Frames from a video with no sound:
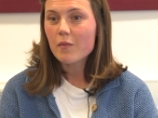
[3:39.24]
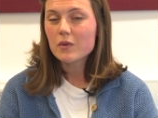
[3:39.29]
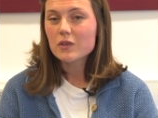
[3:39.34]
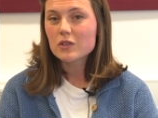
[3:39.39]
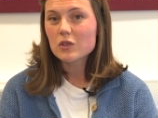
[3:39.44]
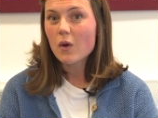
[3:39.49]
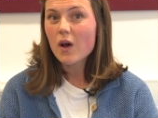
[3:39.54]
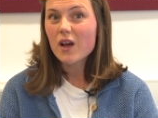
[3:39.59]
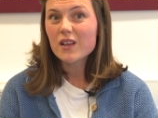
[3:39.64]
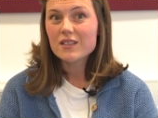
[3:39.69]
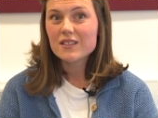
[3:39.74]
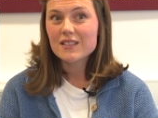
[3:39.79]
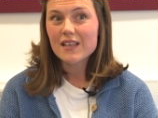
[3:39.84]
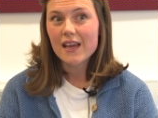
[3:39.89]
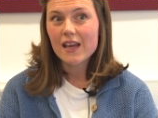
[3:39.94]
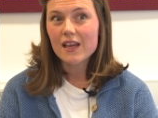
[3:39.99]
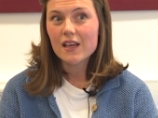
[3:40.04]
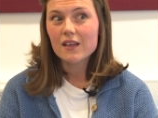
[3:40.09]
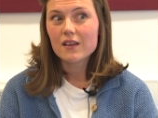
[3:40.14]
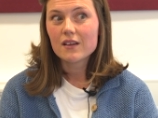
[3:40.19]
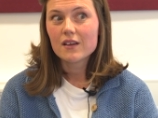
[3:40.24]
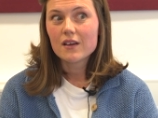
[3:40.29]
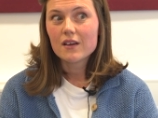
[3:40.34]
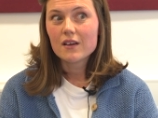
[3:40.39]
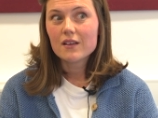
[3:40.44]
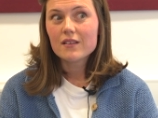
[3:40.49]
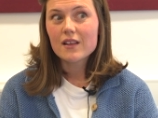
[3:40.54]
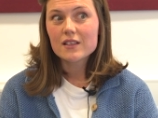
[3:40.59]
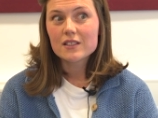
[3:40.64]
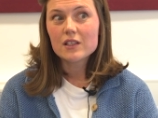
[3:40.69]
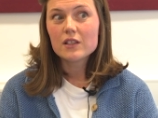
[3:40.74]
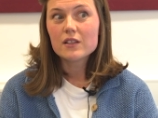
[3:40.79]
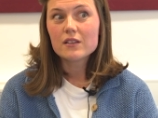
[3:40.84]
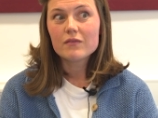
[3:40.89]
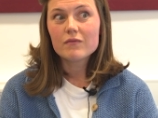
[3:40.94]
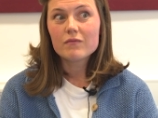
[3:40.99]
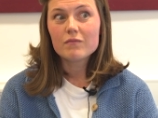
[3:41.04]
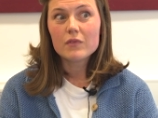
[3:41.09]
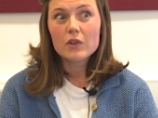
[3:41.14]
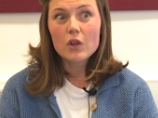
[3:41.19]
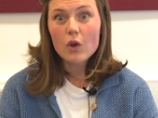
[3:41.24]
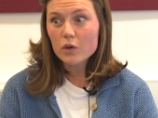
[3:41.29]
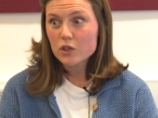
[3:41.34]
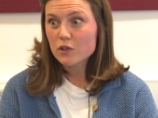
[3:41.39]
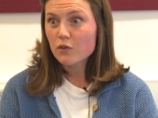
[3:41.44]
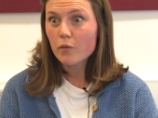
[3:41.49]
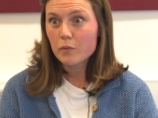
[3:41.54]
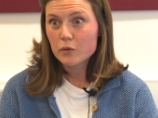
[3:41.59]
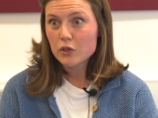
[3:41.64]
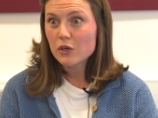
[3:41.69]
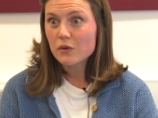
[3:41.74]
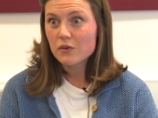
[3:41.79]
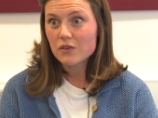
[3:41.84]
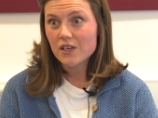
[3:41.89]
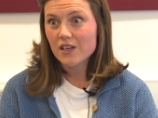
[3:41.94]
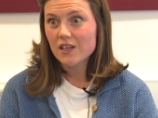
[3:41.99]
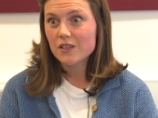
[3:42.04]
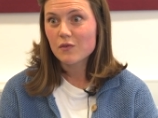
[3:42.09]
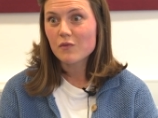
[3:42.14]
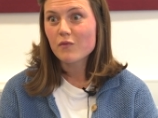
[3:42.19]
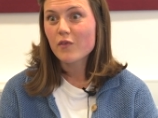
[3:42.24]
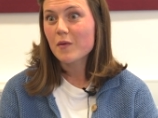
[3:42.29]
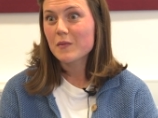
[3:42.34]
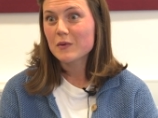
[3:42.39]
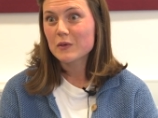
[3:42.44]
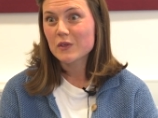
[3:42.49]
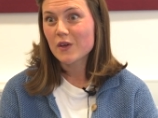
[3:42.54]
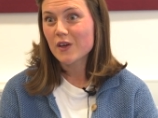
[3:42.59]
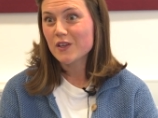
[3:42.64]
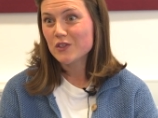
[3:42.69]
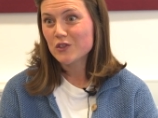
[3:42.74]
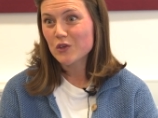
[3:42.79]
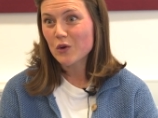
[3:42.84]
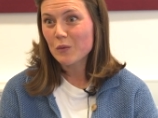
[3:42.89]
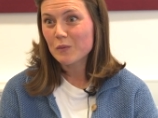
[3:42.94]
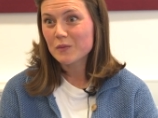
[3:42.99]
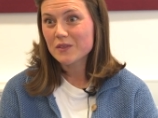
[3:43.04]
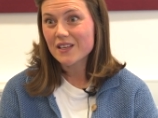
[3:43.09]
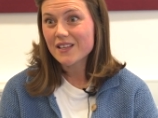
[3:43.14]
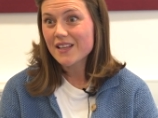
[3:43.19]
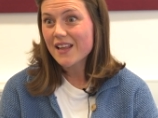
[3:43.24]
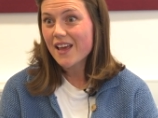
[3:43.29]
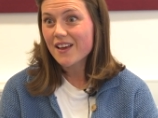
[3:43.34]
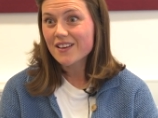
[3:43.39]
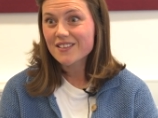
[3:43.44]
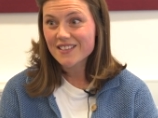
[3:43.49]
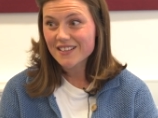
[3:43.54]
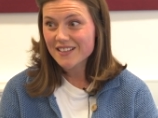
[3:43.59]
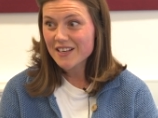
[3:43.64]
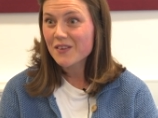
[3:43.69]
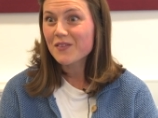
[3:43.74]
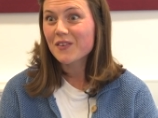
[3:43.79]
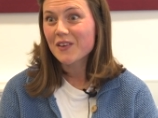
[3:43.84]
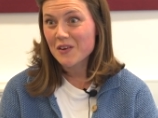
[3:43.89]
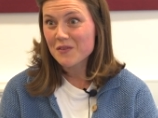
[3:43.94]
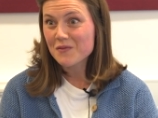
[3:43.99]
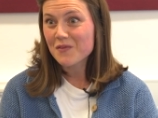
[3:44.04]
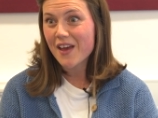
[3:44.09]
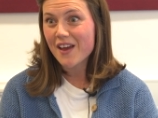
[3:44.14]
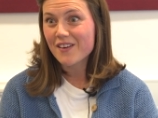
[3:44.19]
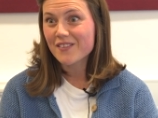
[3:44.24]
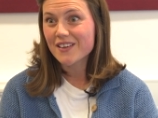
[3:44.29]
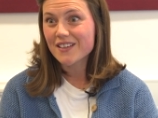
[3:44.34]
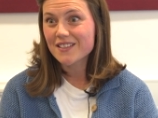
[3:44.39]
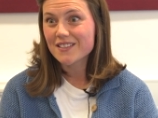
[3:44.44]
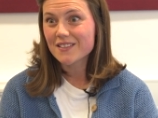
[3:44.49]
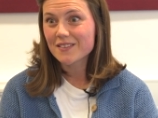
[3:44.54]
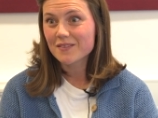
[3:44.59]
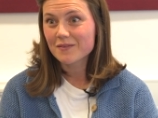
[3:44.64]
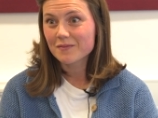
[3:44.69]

So I'd say there's lots of opportunities for environmental science jobs and they are significant and varied.